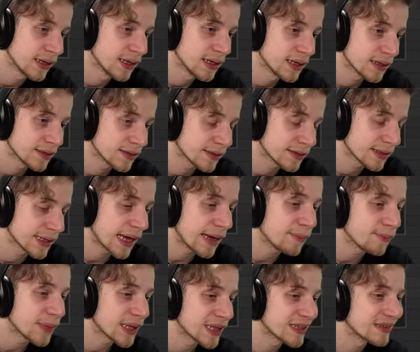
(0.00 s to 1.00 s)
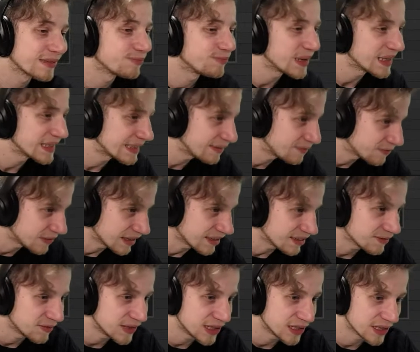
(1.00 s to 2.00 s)
It's a gamepad
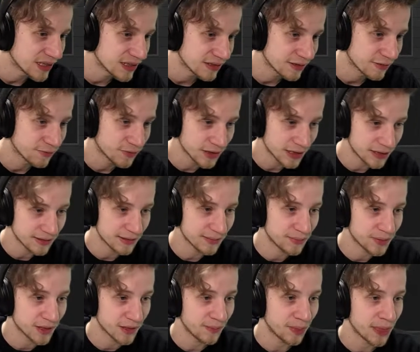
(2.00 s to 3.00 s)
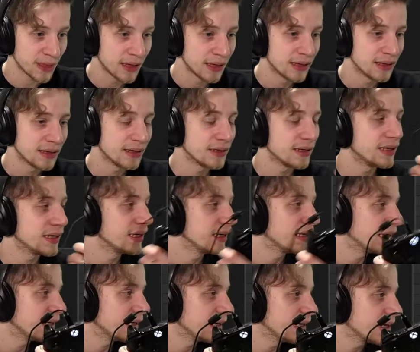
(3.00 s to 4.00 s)
specific features. So for example,
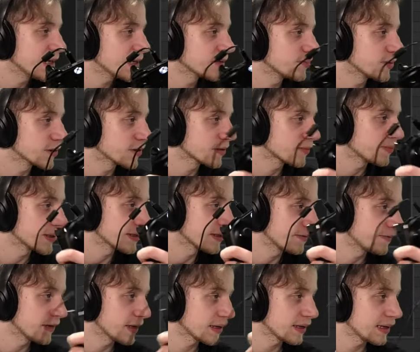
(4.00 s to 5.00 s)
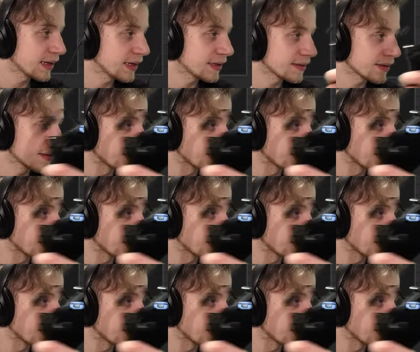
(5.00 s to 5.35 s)
the Xbox specifically has like